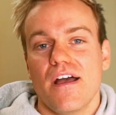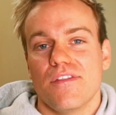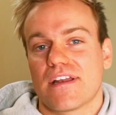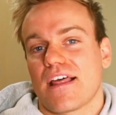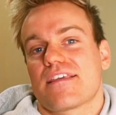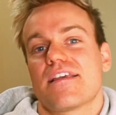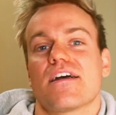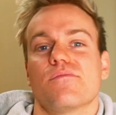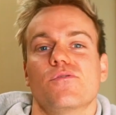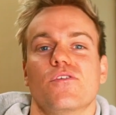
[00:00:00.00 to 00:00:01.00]
the classic
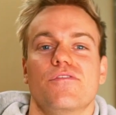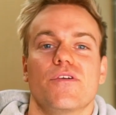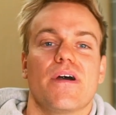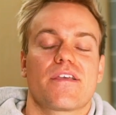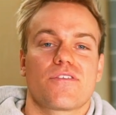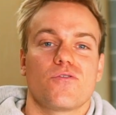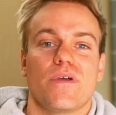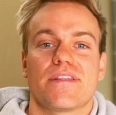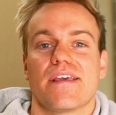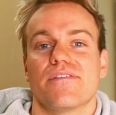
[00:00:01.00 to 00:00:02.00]
example of UX that's
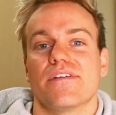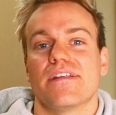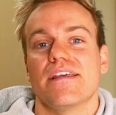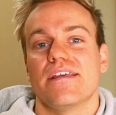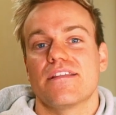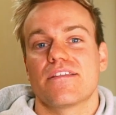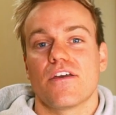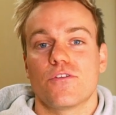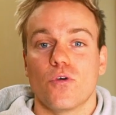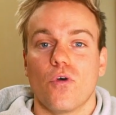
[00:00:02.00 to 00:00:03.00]
always given is a
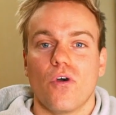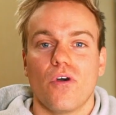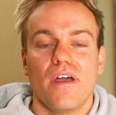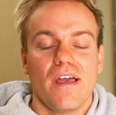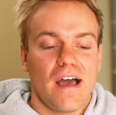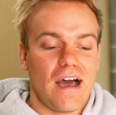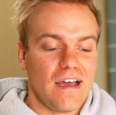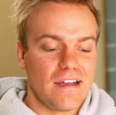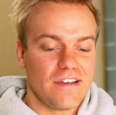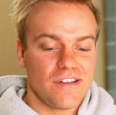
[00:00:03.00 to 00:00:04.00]
door.
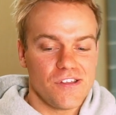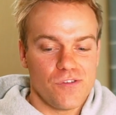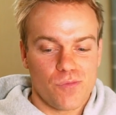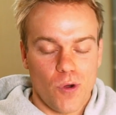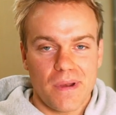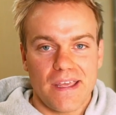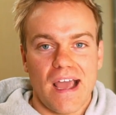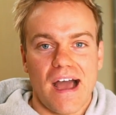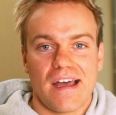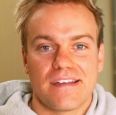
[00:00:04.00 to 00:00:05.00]
And you've probably
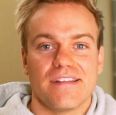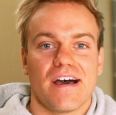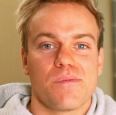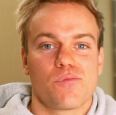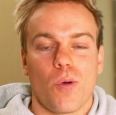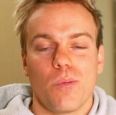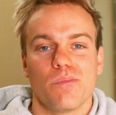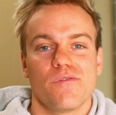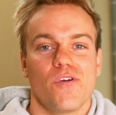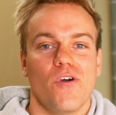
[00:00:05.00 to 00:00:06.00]
had that problem
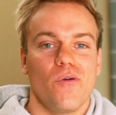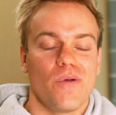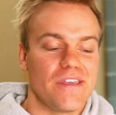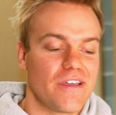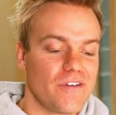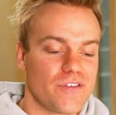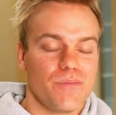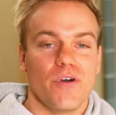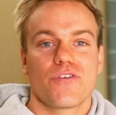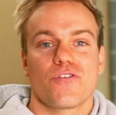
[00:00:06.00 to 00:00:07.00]
before where you go to
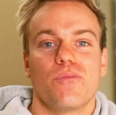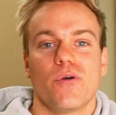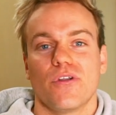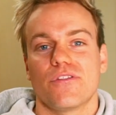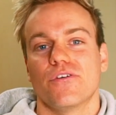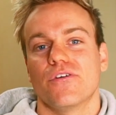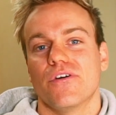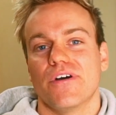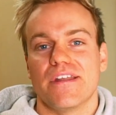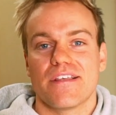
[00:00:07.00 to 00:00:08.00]
push or pull a
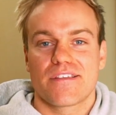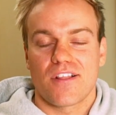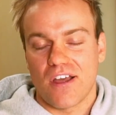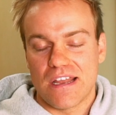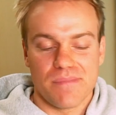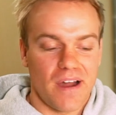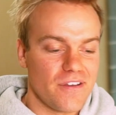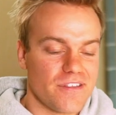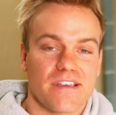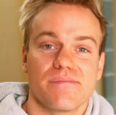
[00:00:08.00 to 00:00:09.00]
door and it's slightly
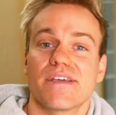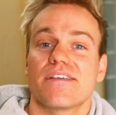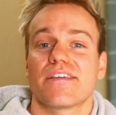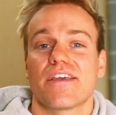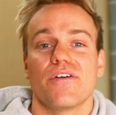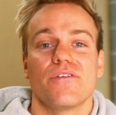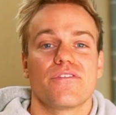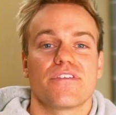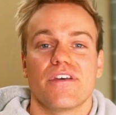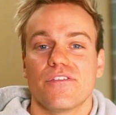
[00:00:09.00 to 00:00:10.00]
embarrassing because it
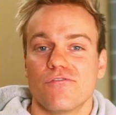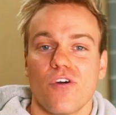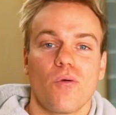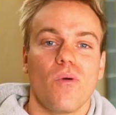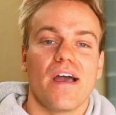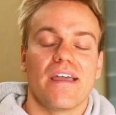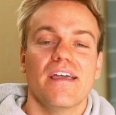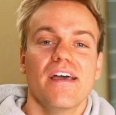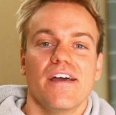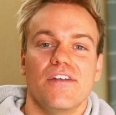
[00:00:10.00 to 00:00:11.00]
goes, the wrong way,
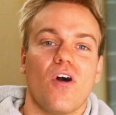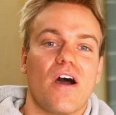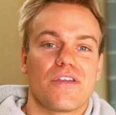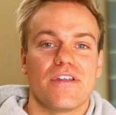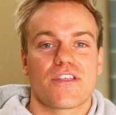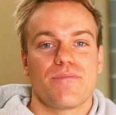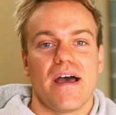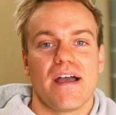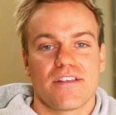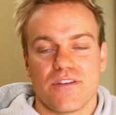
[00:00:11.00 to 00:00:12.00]
not how you'd
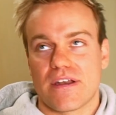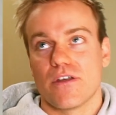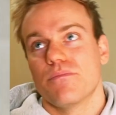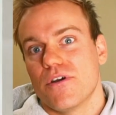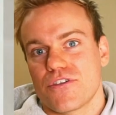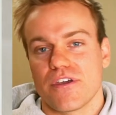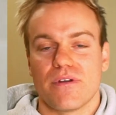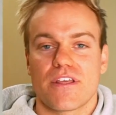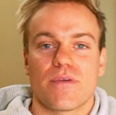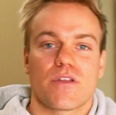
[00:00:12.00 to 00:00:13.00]
expect, and you end up pushing
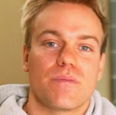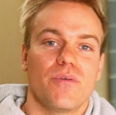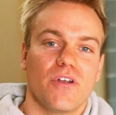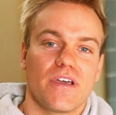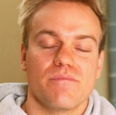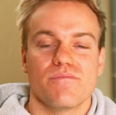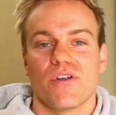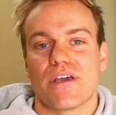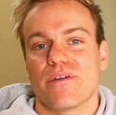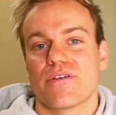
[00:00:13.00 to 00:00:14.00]
when it's meant to be pulling and
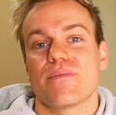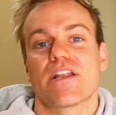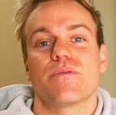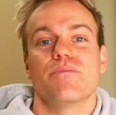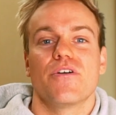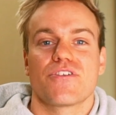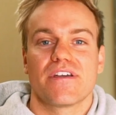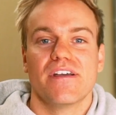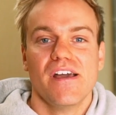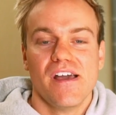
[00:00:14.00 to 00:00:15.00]
pulling when it's meant to be
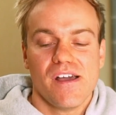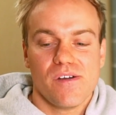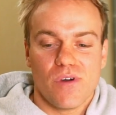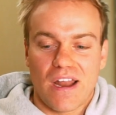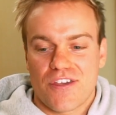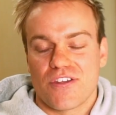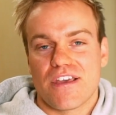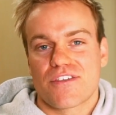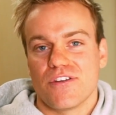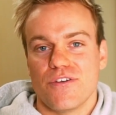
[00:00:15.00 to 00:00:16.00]
pushing. Well, actually a
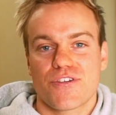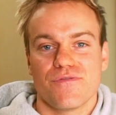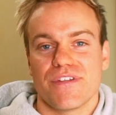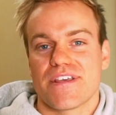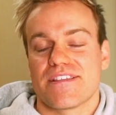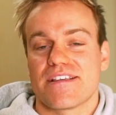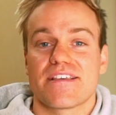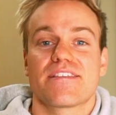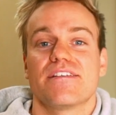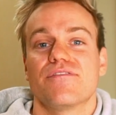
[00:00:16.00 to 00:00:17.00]
solution for this has
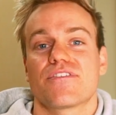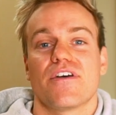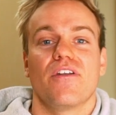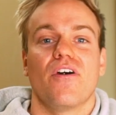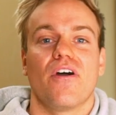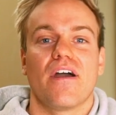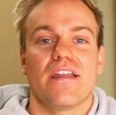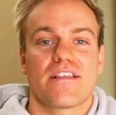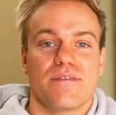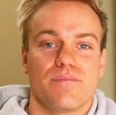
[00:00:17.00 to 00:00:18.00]
existed for so long, and
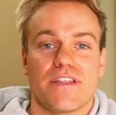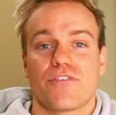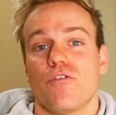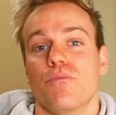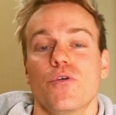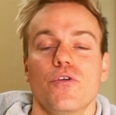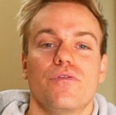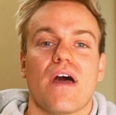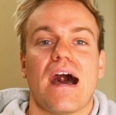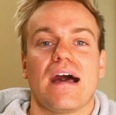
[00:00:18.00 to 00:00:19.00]
it's simply to remove
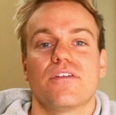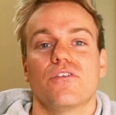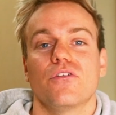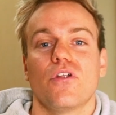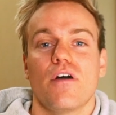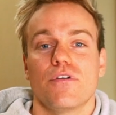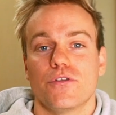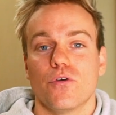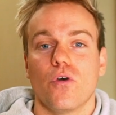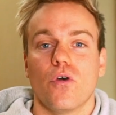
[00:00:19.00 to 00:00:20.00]
the handle of a
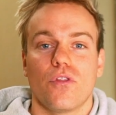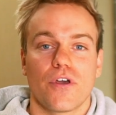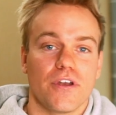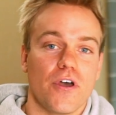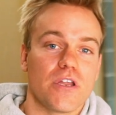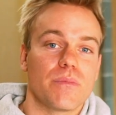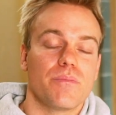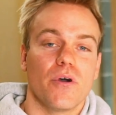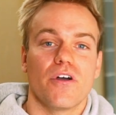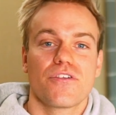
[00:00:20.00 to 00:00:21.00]
door that can only be
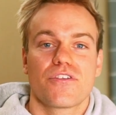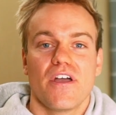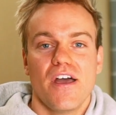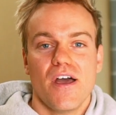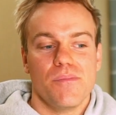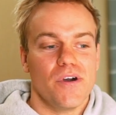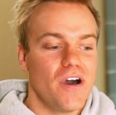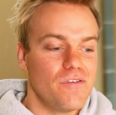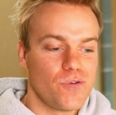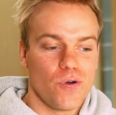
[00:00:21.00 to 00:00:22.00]
pushed. But
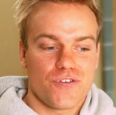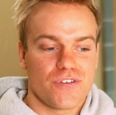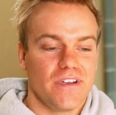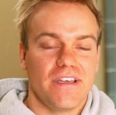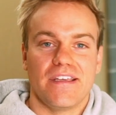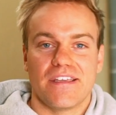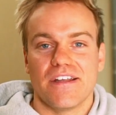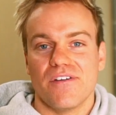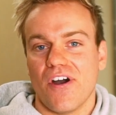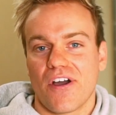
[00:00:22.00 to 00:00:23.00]
unfortunately,
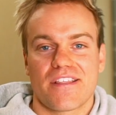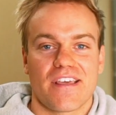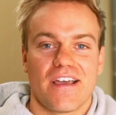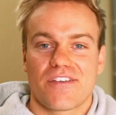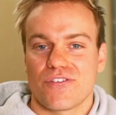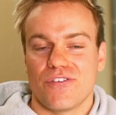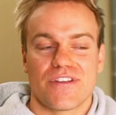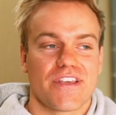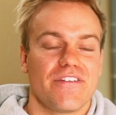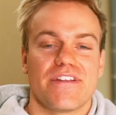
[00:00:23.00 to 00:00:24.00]
architects or
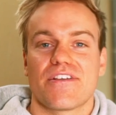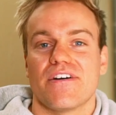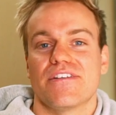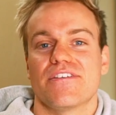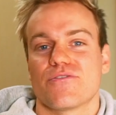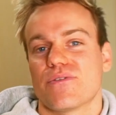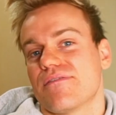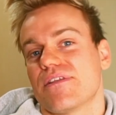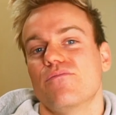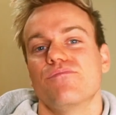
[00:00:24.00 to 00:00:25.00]
interior designers or
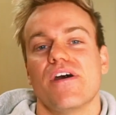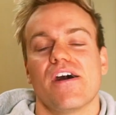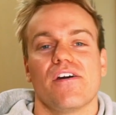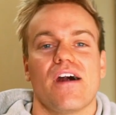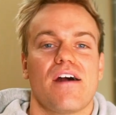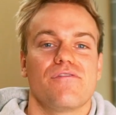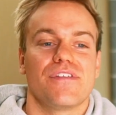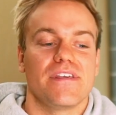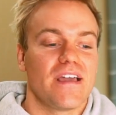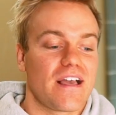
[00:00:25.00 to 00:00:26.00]
whatever they are have
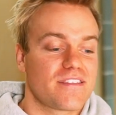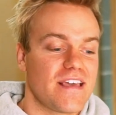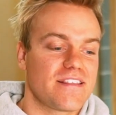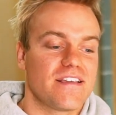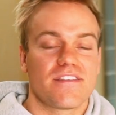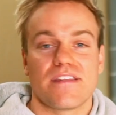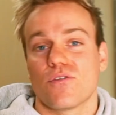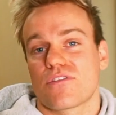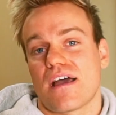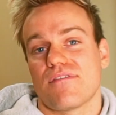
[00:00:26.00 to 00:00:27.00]
the aesthetic that they
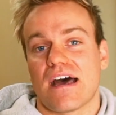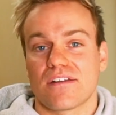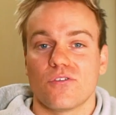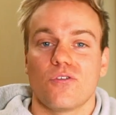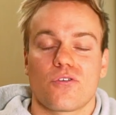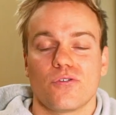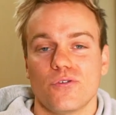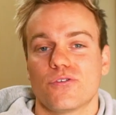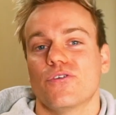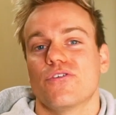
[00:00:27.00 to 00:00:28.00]
want to have handles on all
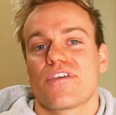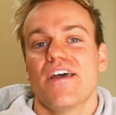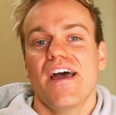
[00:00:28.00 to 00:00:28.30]
doors.